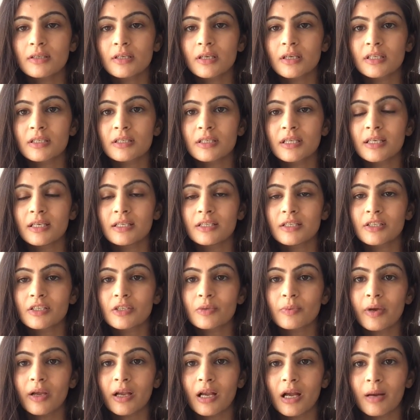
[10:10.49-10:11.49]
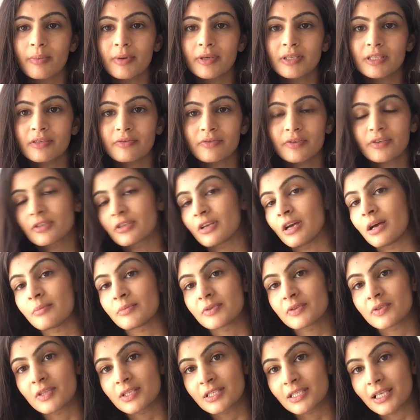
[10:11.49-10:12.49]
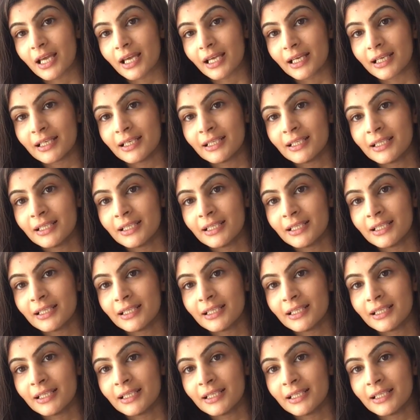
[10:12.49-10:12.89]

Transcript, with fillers: it's easier to wake up at different times of the day.